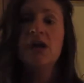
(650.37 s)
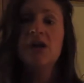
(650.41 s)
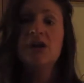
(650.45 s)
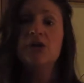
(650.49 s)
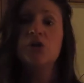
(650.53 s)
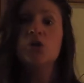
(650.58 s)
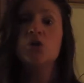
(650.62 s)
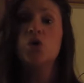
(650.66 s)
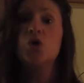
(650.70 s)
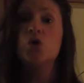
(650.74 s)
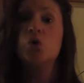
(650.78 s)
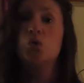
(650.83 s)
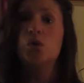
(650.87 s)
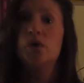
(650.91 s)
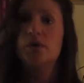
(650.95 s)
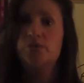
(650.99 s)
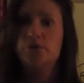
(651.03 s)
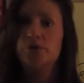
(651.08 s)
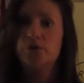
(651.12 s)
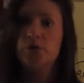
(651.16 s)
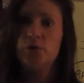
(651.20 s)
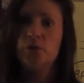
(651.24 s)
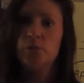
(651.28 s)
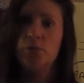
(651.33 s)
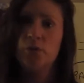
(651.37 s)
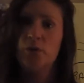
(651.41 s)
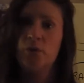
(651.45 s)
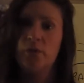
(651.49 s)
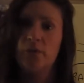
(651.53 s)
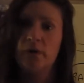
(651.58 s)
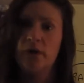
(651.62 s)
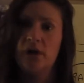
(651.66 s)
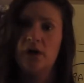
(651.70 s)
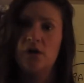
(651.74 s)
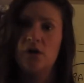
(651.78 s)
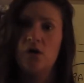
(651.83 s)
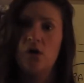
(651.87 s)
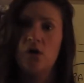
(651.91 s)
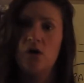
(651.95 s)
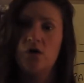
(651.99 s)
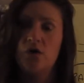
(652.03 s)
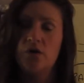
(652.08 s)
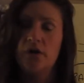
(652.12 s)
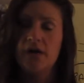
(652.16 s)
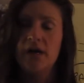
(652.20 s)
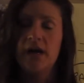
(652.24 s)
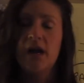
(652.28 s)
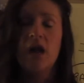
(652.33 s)
you're going to rupture the pulmonary
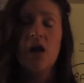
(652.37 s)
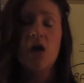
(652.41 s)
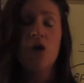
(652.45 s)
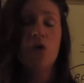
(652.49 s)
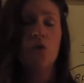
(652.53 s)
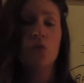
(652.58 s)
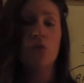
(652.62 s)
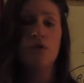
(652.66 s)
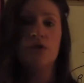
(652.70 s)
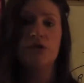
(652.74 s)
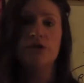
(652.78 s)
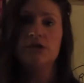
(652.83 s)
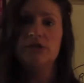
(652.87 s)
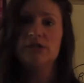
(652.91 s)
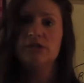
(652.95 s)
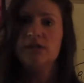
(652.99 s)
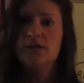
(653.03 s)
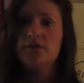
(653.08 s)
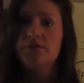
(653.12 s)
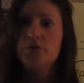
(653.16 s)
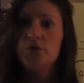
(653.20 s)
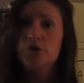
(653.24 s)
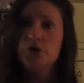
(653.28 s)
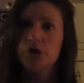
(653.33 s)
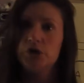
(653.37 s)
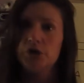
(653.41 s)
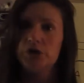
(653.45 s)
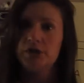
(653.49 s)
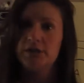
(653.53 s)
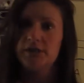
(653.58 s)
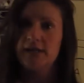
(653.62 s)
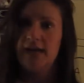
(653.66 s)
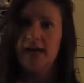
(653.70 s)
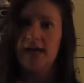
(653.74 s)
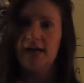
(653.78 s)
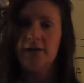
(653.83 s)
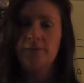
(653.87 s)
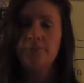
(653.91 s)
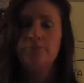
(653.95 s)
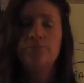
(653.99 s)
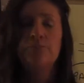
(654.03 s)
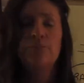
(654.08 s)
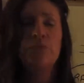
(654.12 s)
artery, which is never a good day.